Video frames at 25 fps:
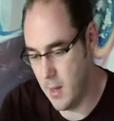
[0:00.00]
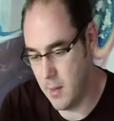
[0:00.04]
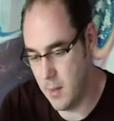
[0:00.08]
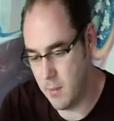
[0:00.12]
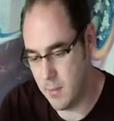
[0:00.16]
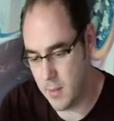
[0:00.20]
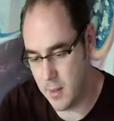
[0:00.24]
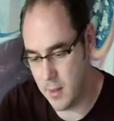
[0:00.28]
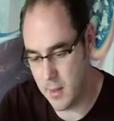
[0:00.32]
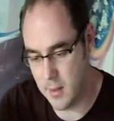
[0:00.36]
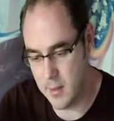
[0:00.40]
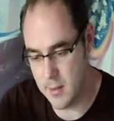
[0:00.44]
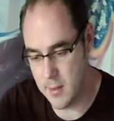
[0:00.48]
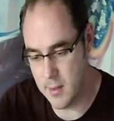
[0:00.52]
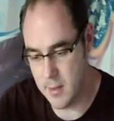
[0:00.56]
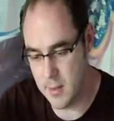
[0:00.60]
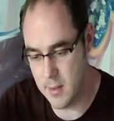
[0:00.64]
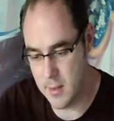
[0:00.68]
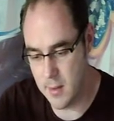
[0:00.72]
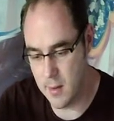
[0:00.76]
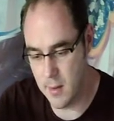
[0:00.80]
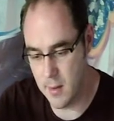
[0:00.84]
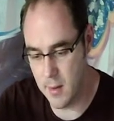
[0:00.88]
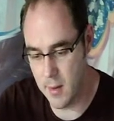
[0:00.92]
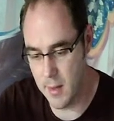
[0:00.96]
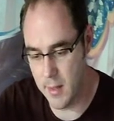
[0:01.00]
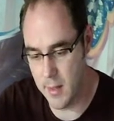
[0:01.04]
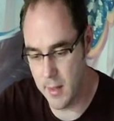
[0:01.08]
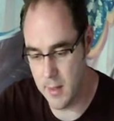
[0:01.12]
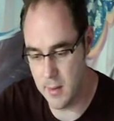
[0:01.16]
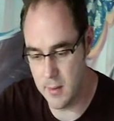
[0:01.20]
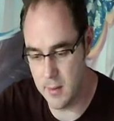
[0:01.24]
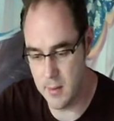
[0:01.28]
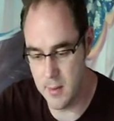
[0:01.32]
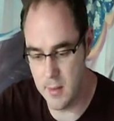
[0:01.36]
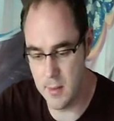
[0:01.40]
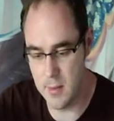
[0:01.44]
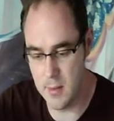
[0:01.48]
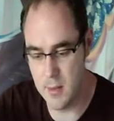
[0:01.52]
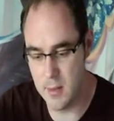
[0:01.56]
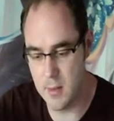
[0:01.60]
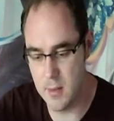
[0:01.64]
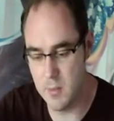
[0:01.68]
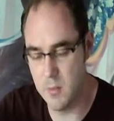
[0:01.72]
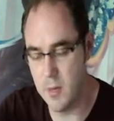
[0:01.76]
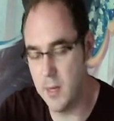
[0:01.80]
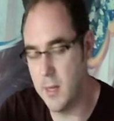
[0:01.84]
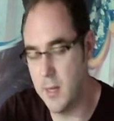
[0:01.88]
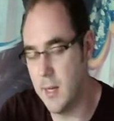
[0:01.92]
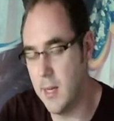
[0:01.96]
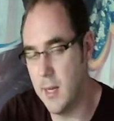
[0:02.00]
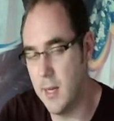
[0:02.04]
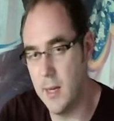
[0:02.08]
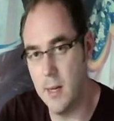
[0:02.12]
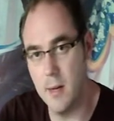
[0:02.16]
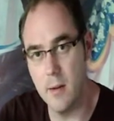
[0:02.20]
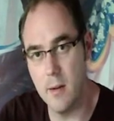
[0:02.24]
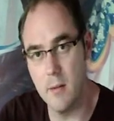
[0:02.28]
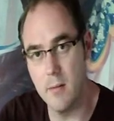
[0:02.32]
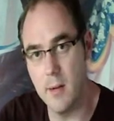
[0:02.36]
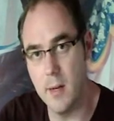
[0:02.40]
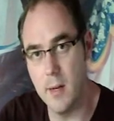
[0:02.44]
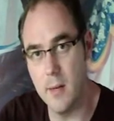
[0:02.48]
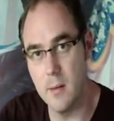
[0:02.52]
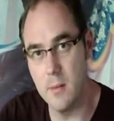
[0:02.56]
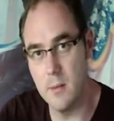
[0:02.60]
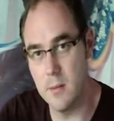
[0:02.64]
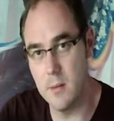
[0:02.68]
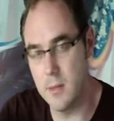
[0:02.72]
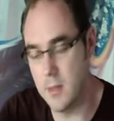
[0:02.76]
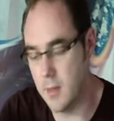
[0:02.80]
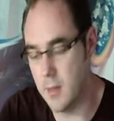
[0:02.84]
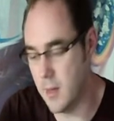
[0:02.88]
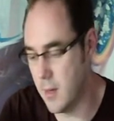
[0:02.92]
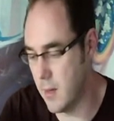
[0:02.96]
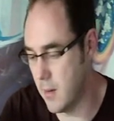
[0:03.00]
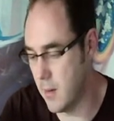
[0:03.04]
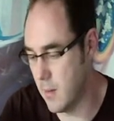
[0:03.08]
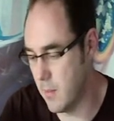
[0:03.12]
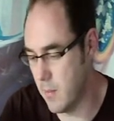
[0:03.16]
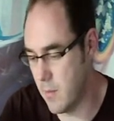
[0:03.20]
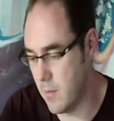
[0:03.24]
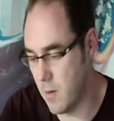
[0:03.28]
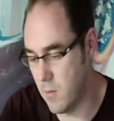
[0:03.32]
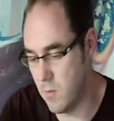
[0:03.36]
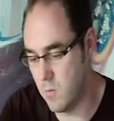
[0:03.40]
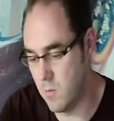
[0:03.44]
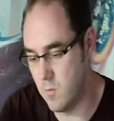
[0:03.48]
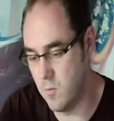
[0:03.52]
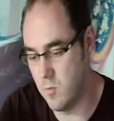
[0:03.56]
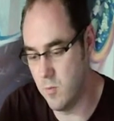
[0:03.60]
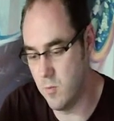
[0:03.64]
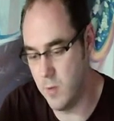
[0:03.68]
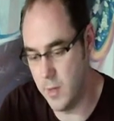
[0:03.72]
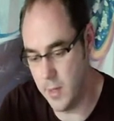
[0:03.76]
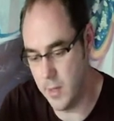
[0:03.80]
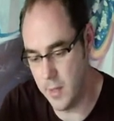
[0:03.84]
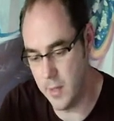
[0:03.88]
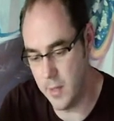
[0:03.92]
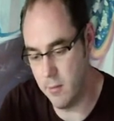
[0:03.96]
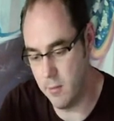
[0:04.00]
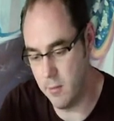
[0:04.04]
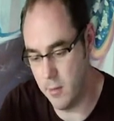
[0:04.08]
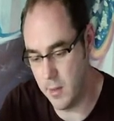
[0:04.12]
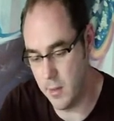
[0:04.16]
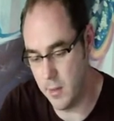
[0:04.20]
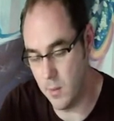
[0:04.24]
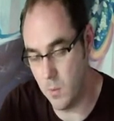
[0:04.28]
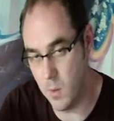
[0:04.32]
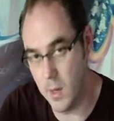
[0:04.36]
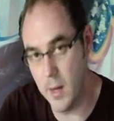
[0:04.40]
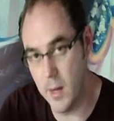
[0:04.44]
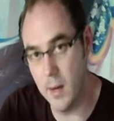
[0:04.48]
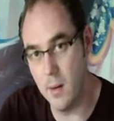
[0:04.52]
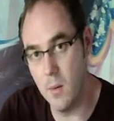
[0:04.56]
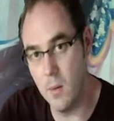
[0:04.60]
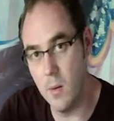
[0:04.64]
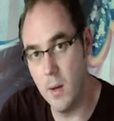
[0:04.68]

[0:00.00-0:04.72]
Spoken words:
because this guy can just spread healing around really well.